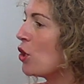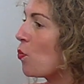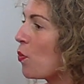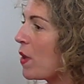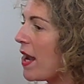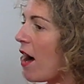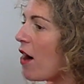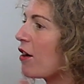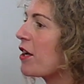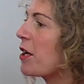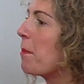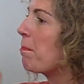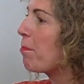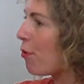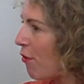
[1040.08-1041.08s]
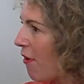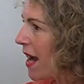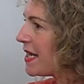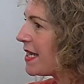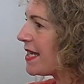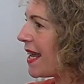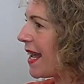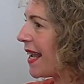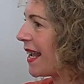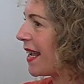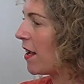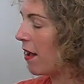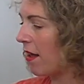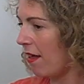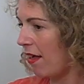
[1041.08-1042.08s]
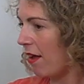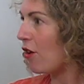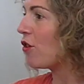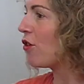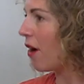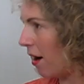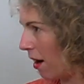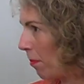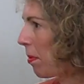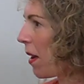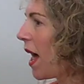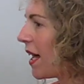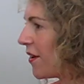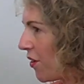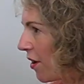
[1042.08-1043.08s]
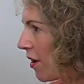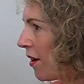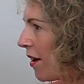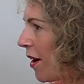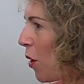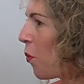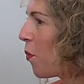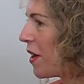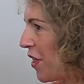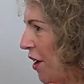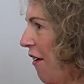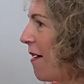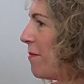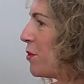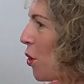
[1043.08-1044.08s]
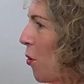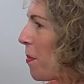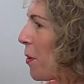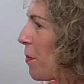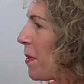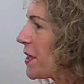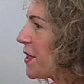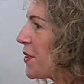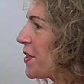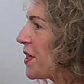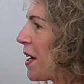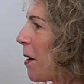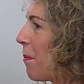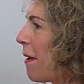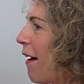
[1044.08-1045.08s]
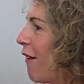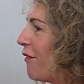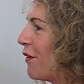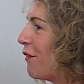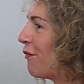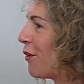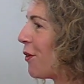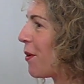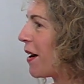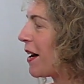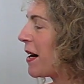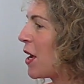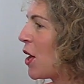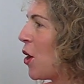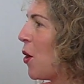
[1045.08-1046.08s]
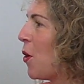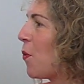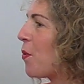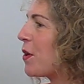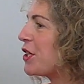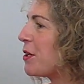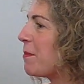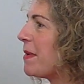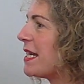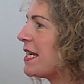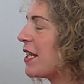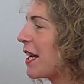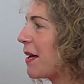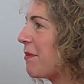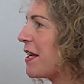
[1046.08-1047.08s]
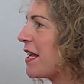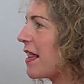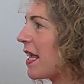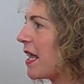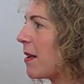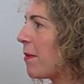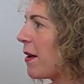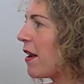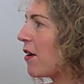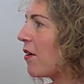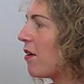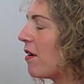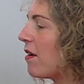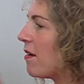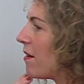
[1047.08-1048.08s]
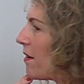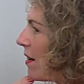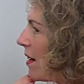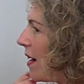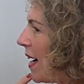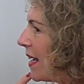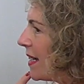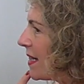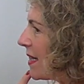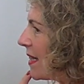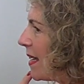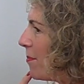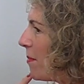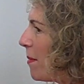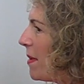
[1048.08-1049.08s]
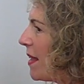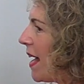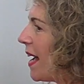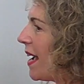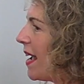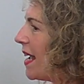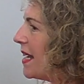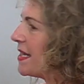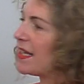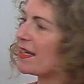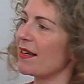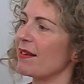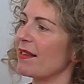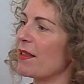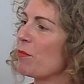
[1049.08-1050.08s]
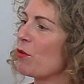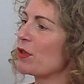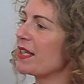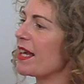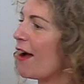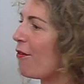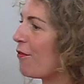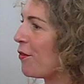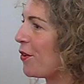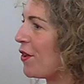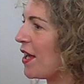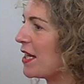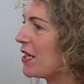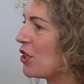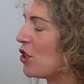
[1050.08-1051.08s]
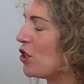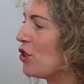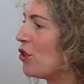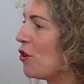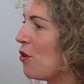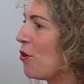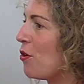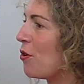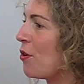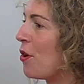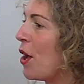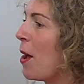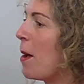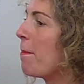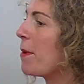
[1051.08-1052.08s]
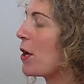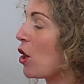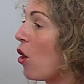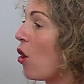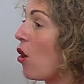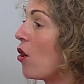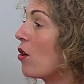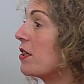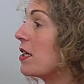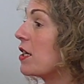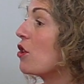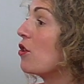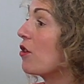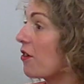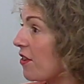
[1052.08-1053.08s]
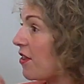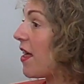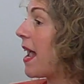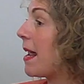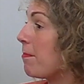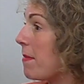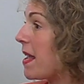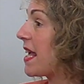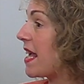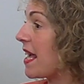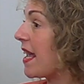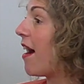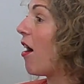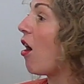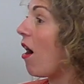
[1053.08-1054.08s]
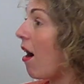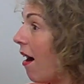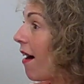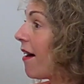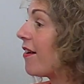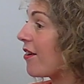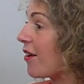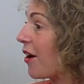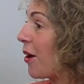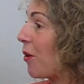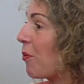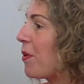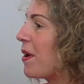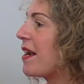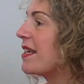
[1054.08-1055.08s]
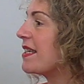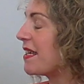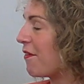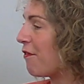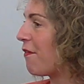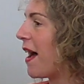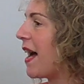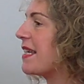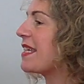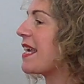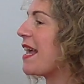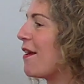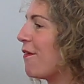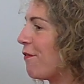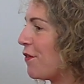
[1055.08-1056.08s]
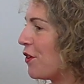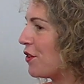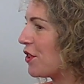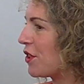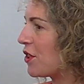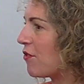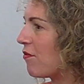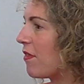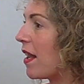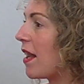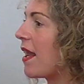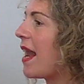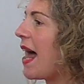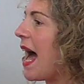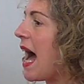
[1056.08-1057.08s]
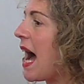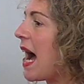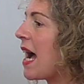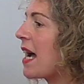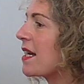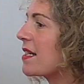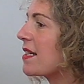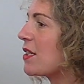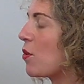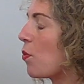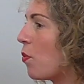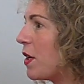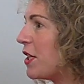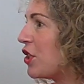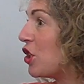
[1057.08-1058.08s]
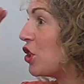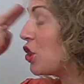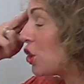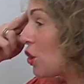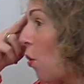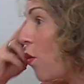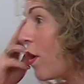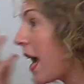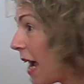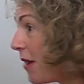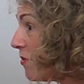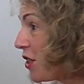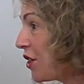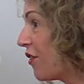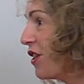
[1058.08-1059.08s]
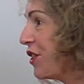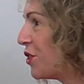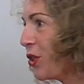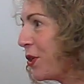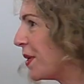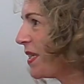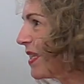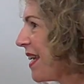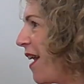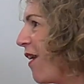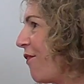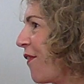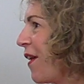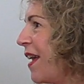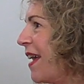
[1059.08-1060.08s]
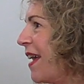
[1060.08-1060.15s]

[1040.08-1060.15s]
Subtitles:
We are compressing our bladder with our abdominal muscles and our pelvic floor, which immediately when you think about it go, oh, actually maybe that isn't the most helpful thing to do, because you're then making it harder. Whereas in fact, if you just relaxed, which is so counterintuitive,